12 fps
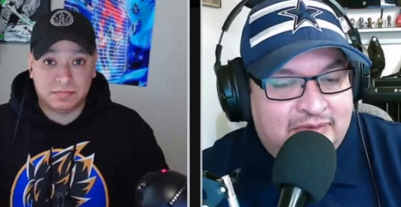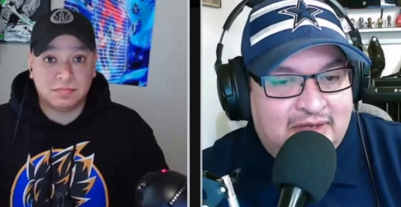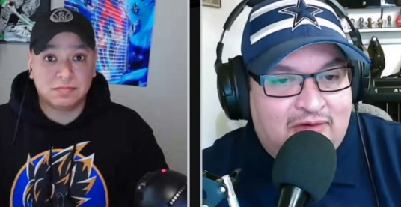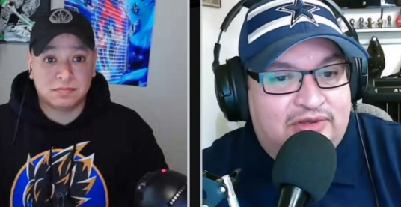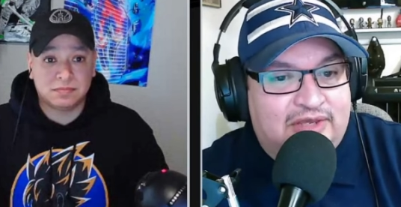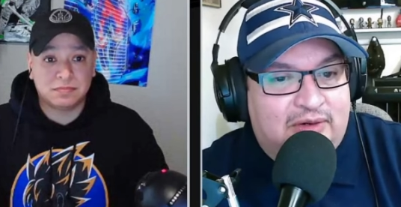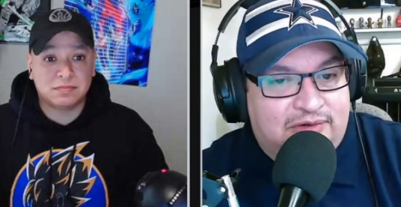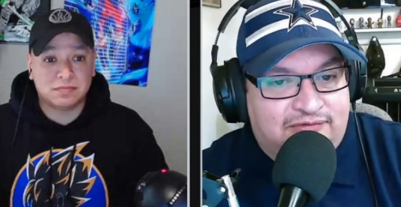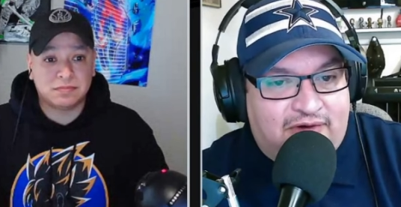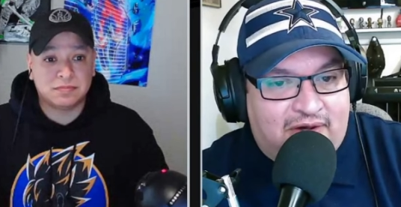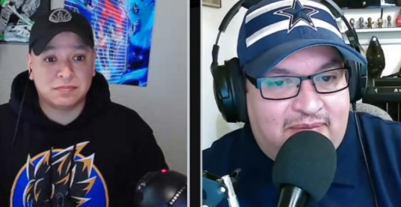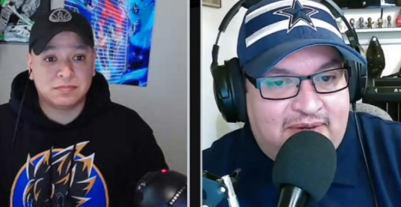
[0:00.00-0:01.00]
Speaker 1: mm-hmm. or they would
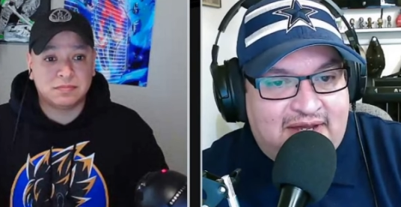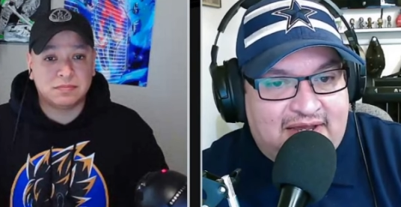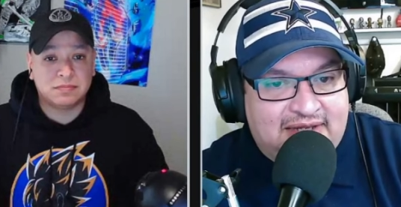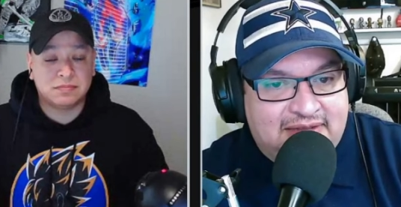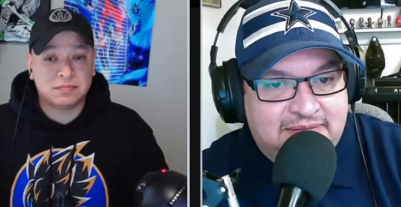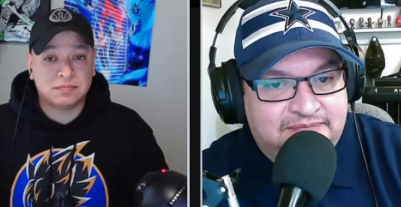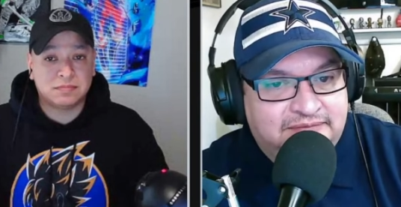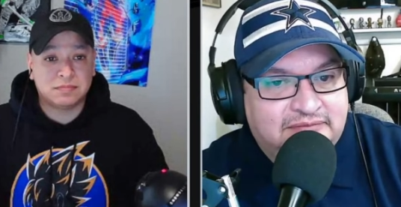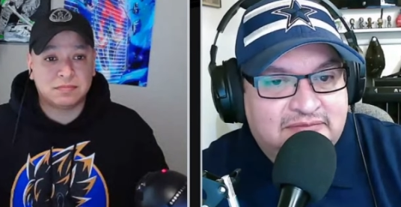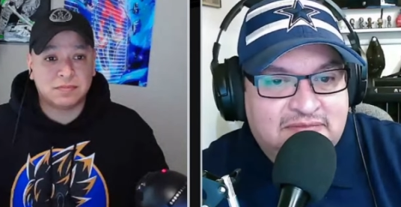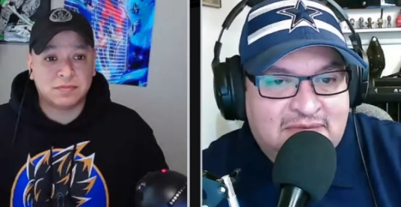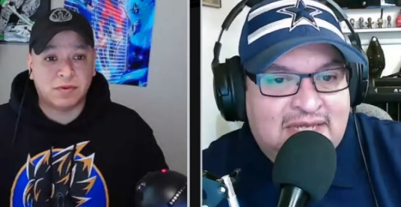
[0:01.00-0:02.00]
fall behind
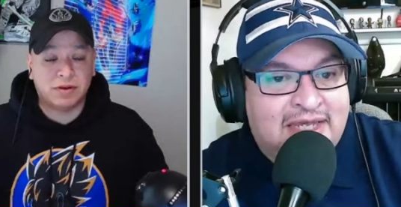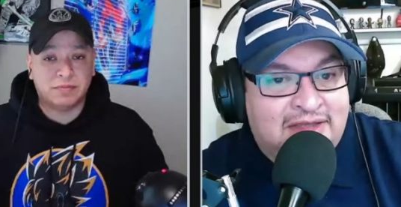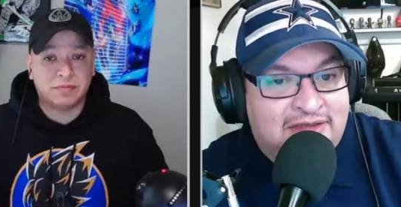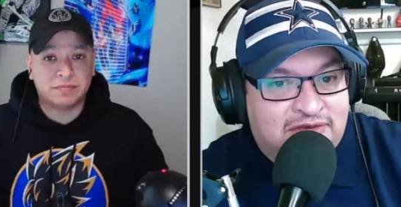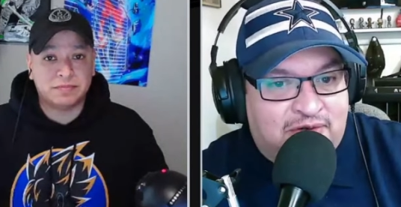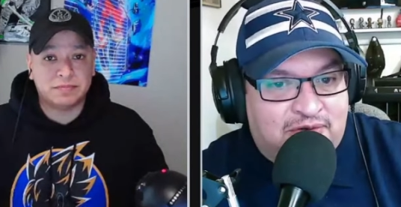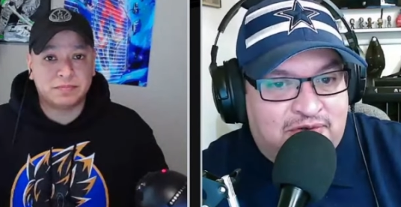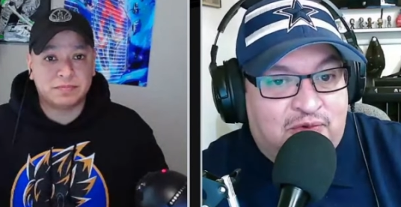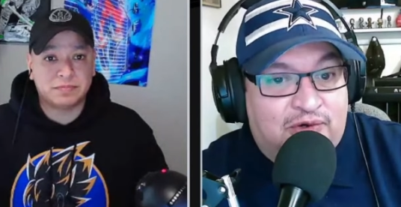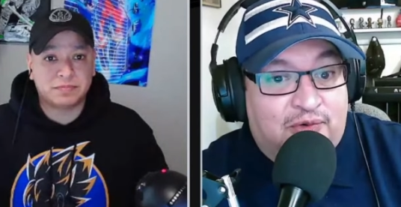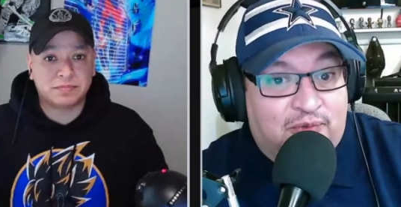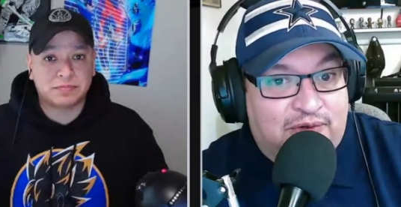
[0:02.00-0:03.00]
right. in the third
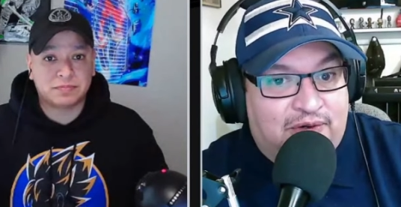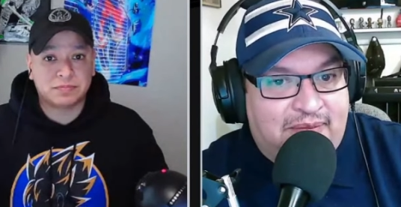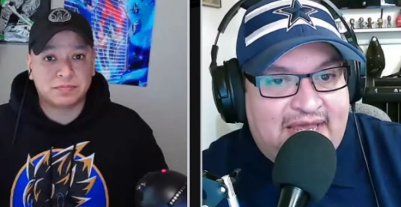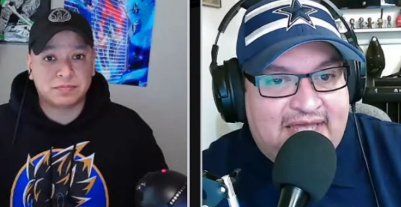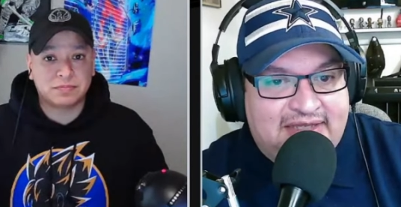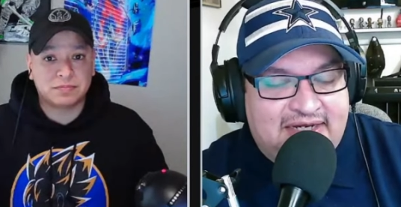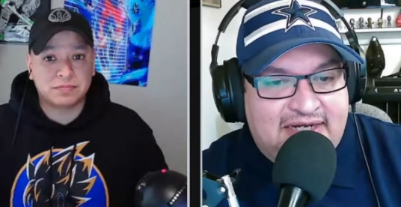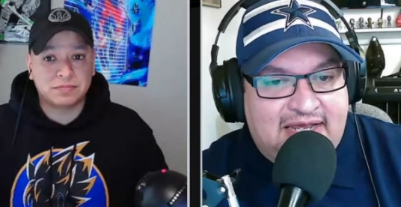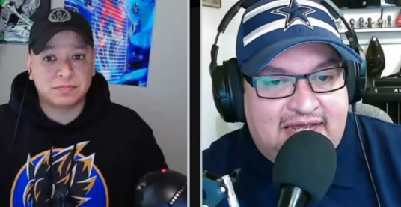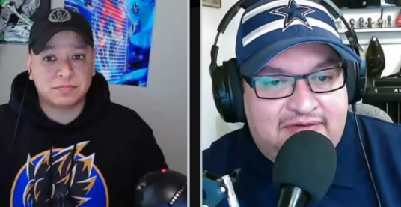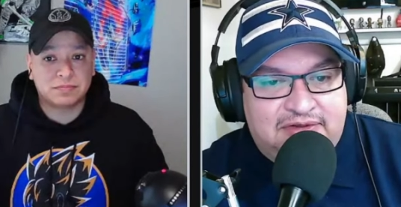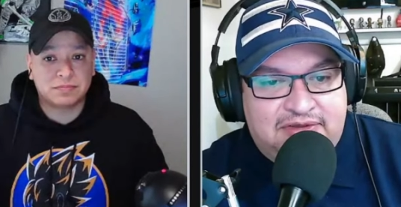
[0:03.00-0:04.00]
quarter real bad. They didn't
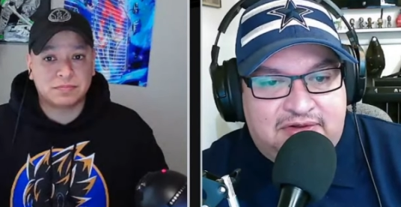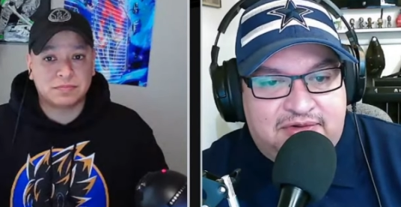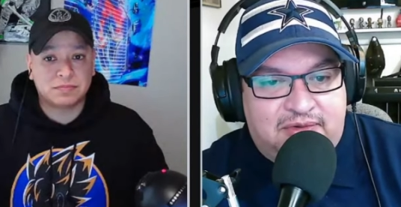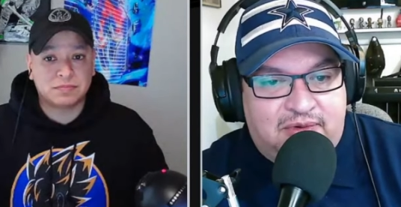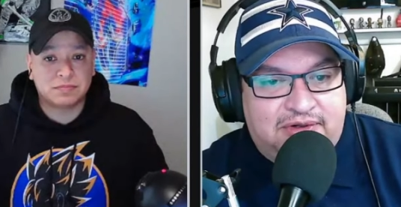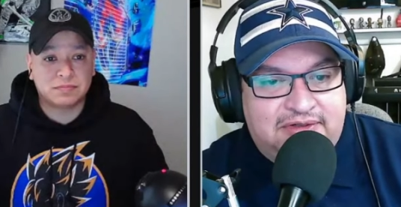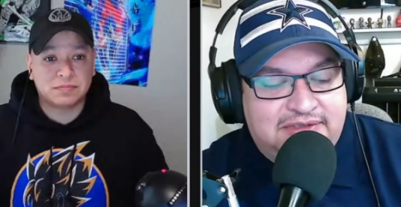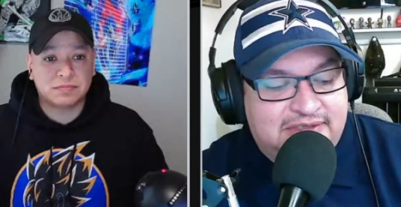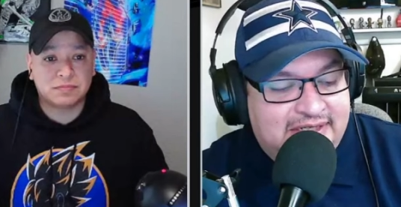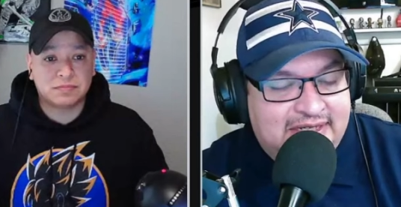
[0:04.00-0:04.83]
have good third quarters.